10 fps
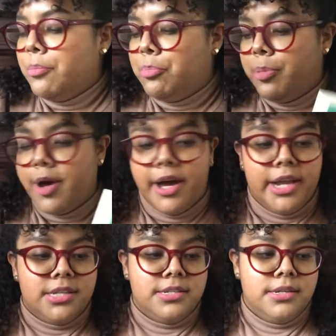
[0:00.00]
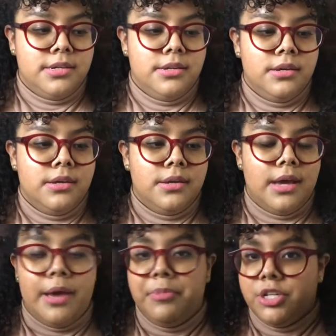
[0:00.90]
but
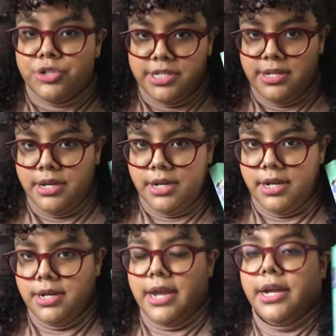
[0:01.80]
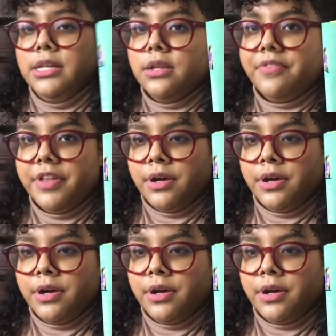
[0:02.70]
I'm interested in it and I love the